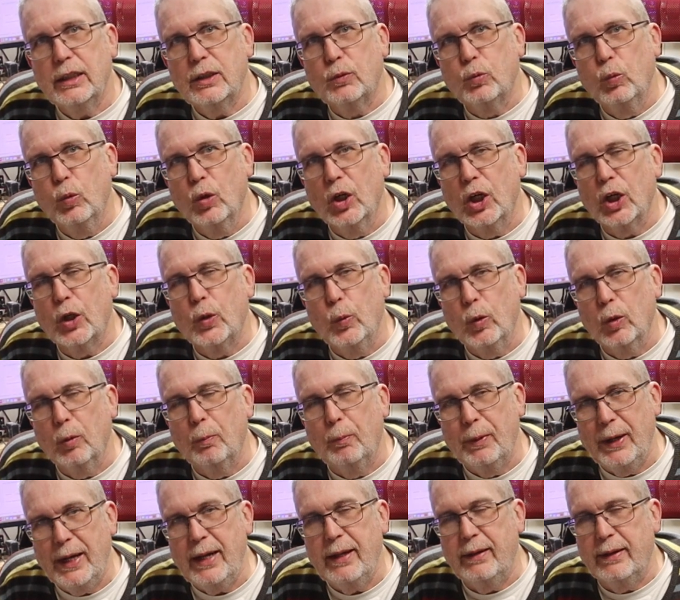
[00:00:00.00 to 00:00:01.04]
work will
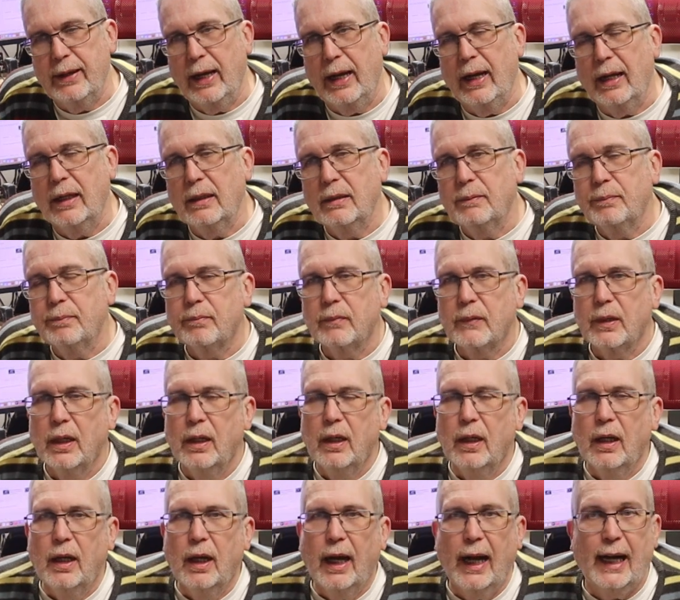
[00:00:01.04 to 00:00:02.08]
be there,
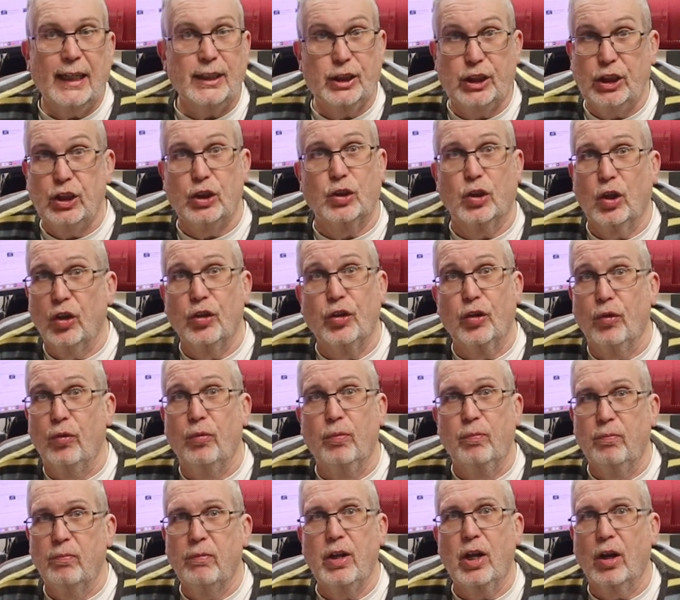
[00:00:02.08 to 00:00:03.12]
as is other,
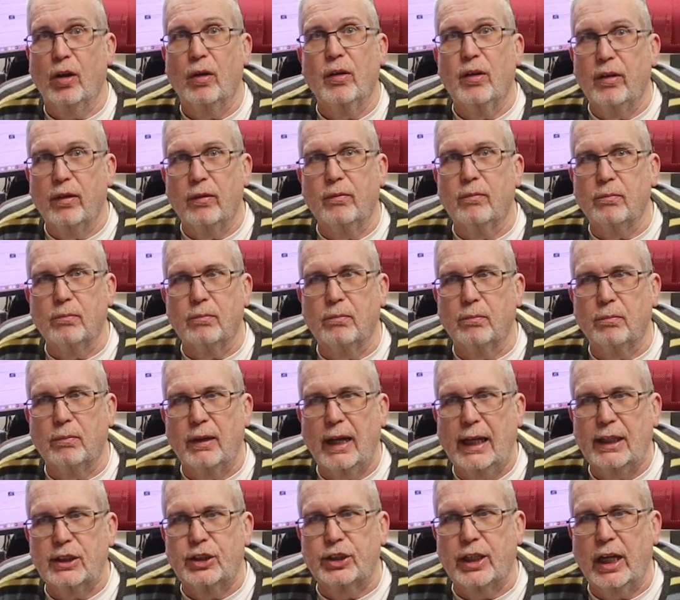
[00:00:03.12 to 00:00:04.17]
you know,
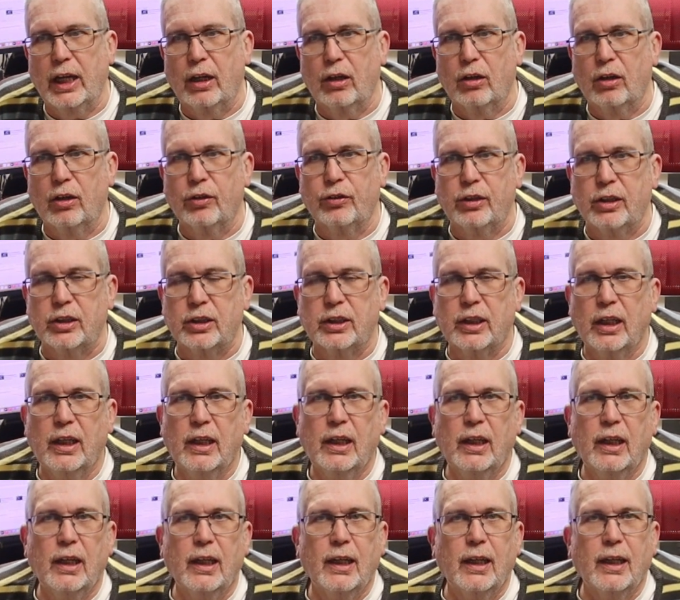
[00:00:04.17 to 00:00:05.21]
large-scale authors.
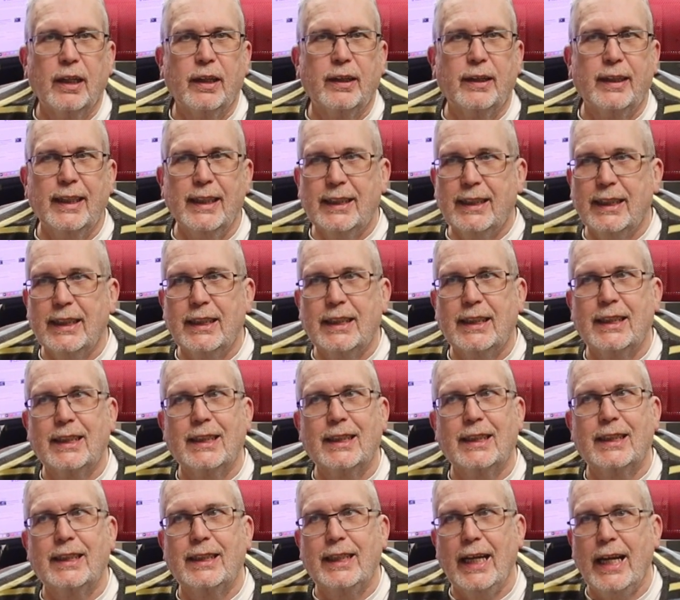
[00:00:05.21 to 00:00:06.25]
This is
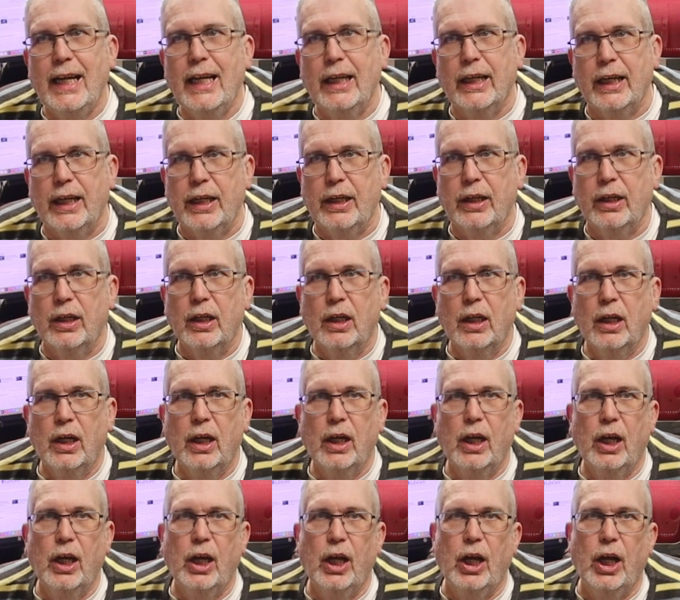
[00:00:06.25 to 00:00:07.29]
stealing
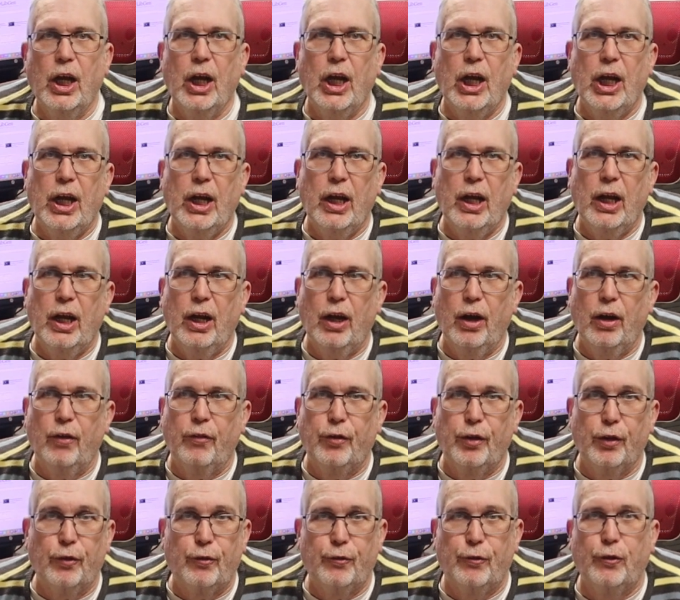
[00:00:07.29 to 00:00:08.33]
of
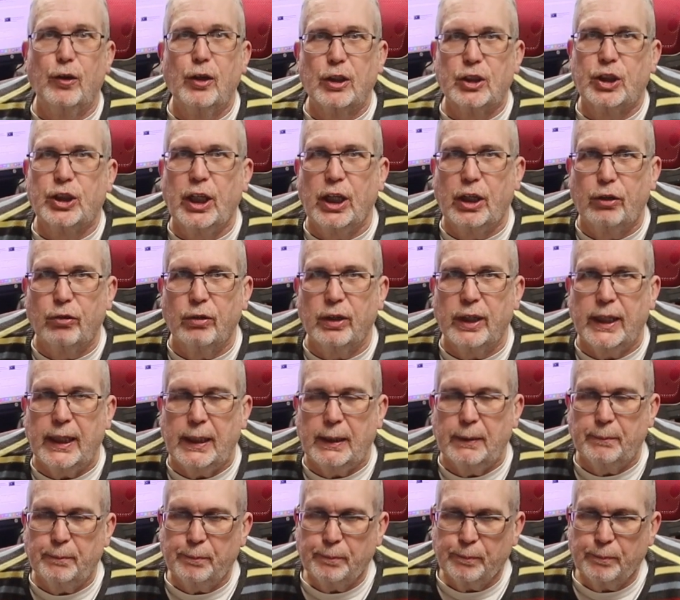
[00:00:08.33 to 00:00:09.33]
the first degree.